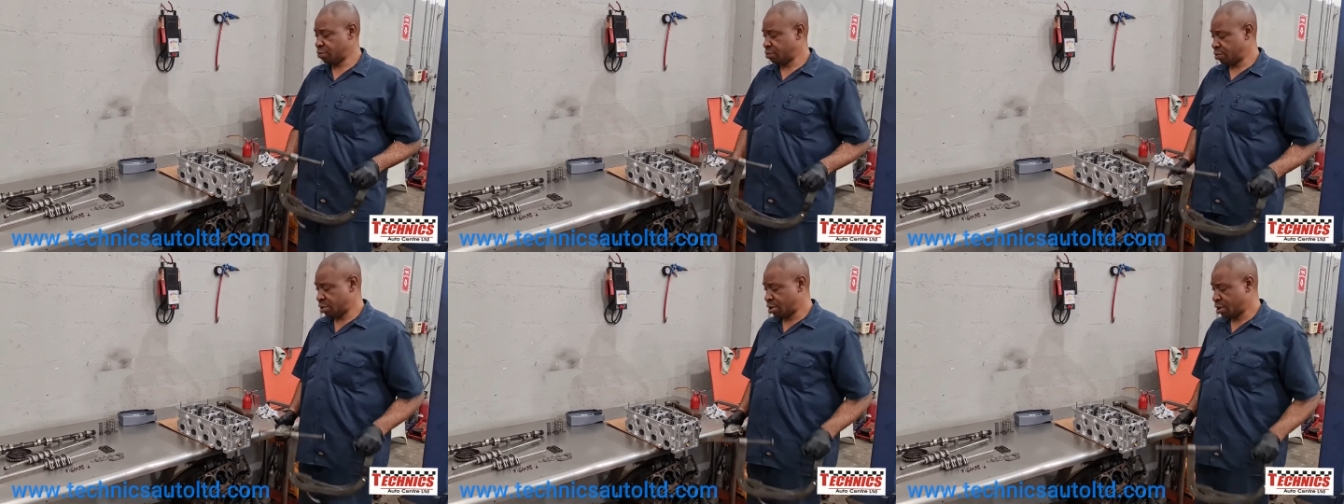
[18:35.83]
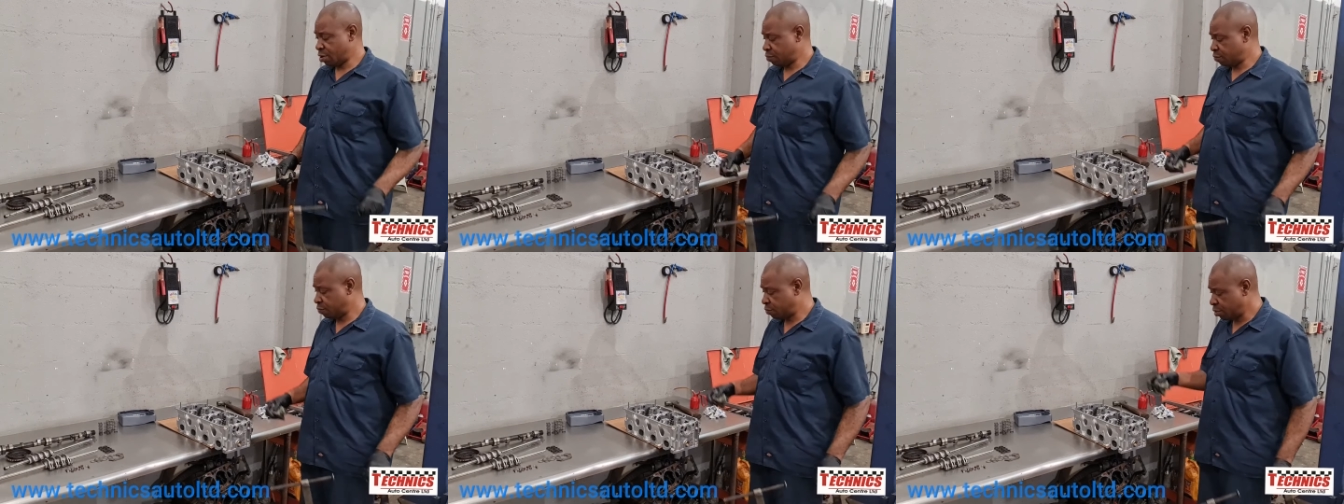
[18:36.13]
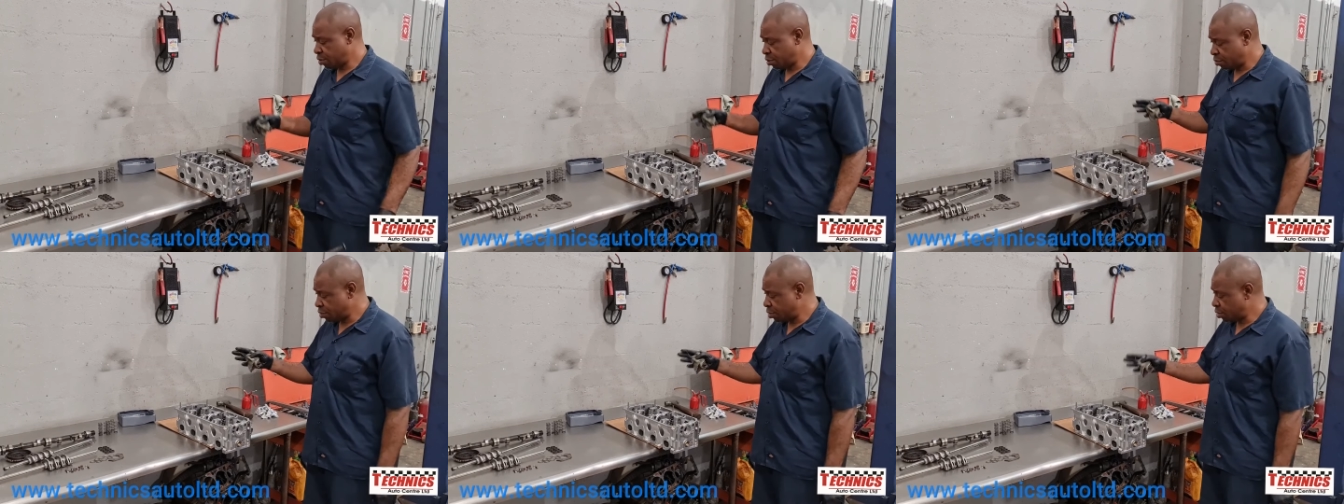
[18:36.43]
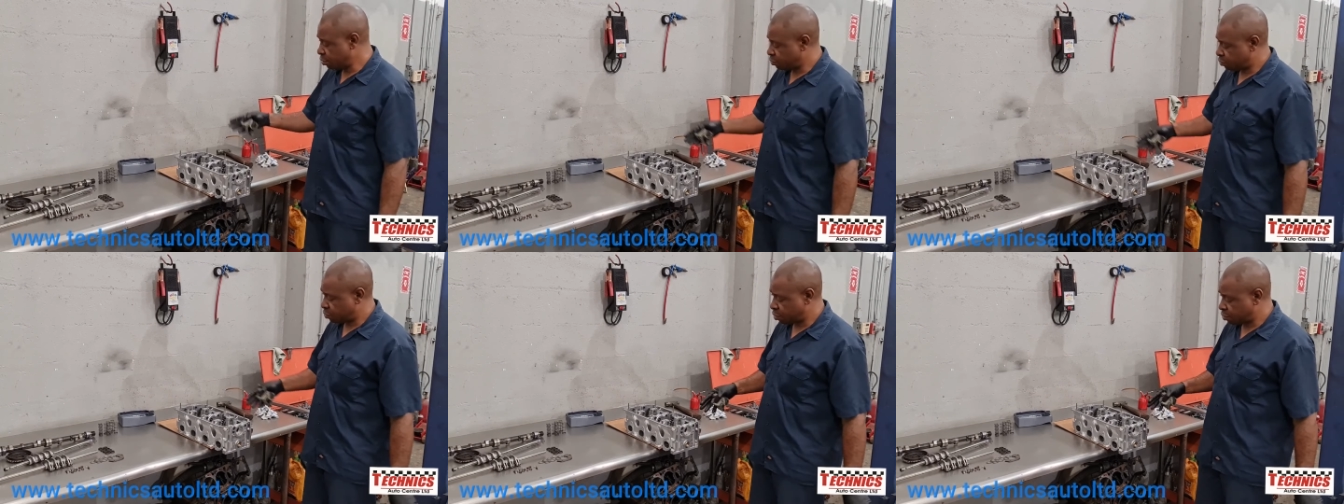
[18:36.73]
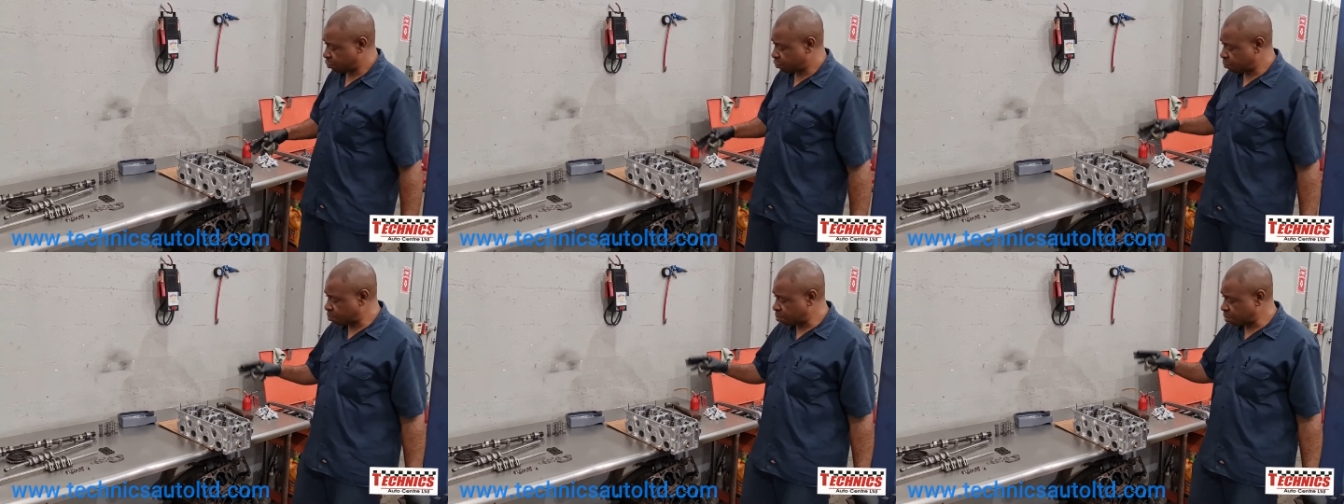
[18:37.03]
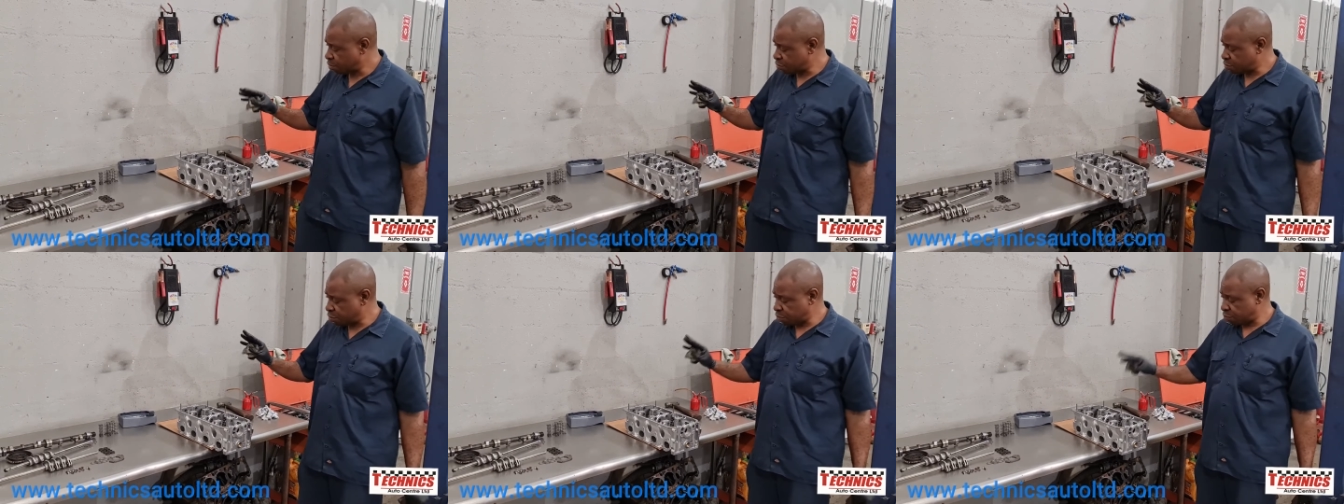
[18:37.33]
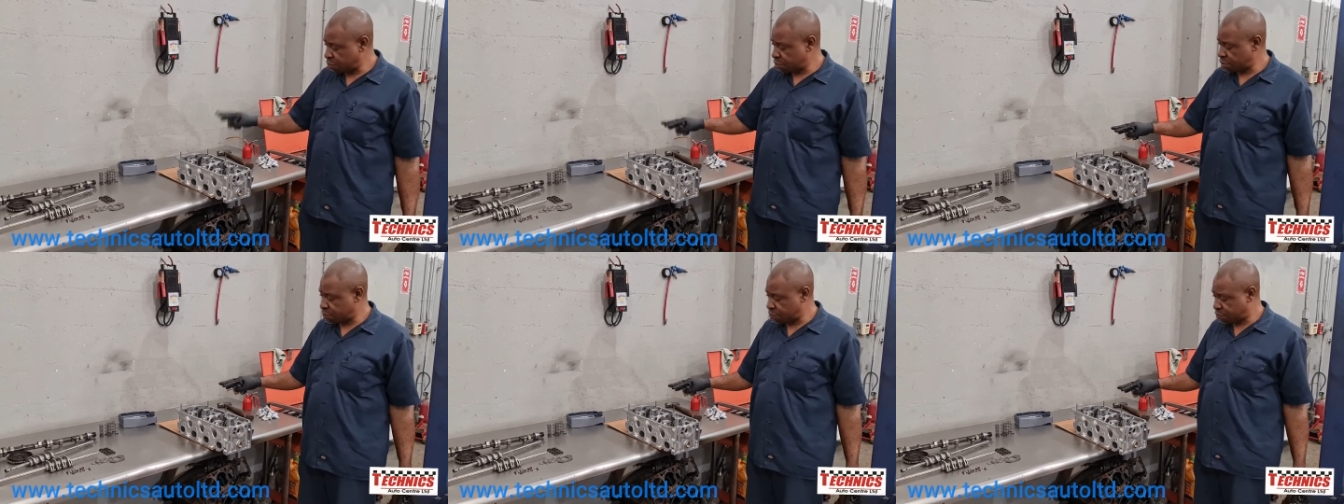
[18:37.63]
You have variations
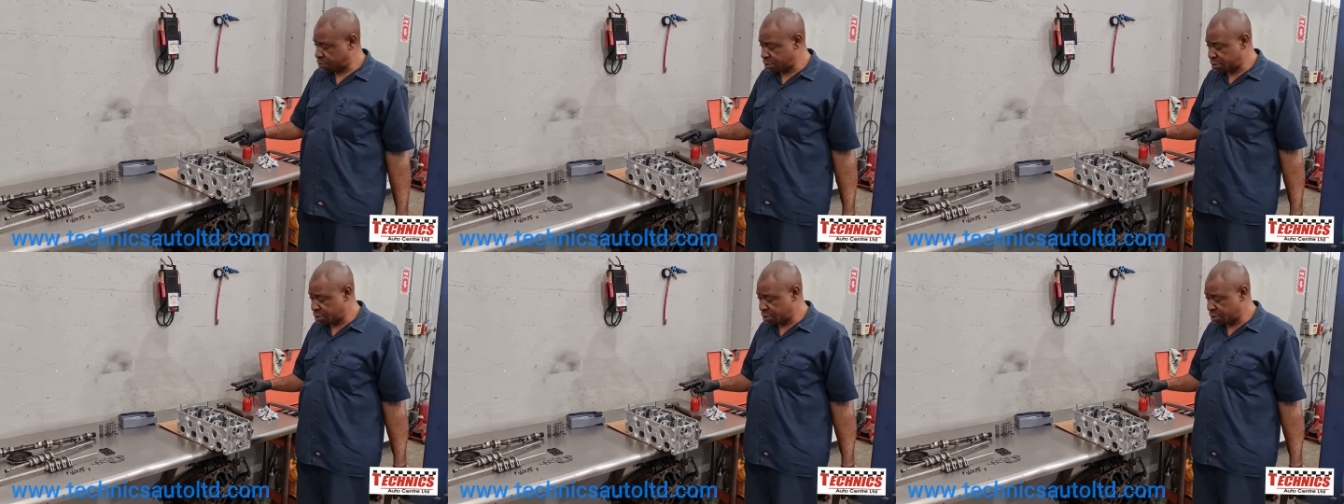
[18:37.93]
specific for